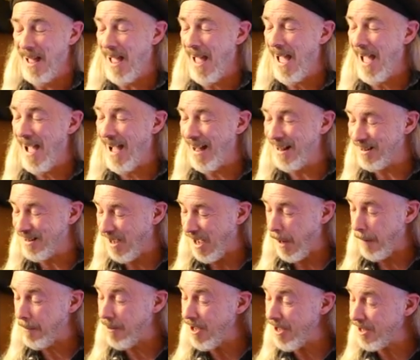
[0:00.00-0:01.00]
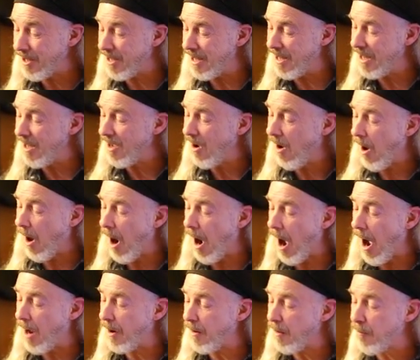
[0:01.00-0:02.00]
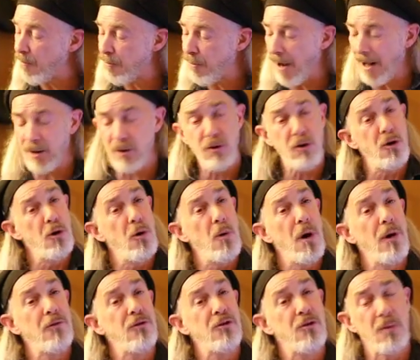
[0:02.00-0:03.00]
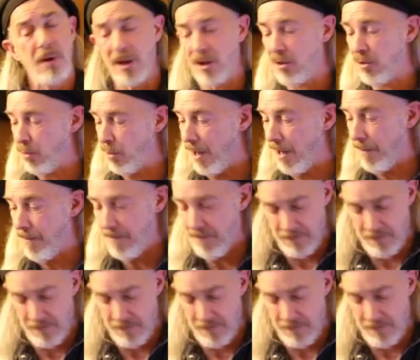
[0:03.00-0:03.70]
and pinky on fret 2 of string 3.